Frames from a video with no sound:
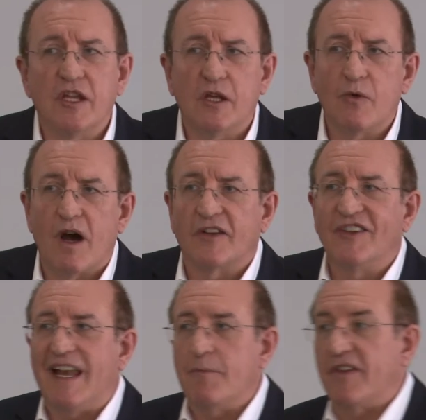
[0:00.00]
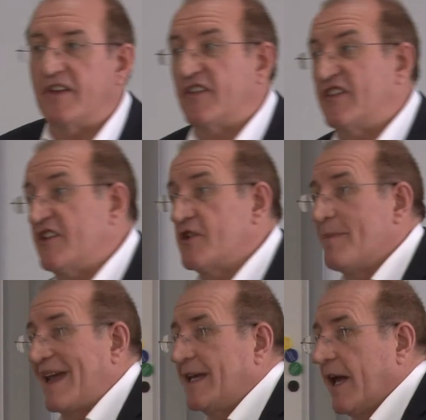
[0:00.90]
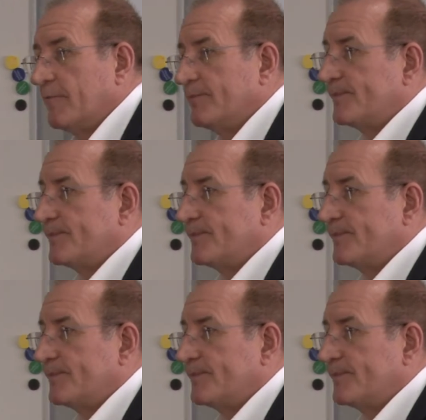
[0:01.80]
you are dealing with a decision maker,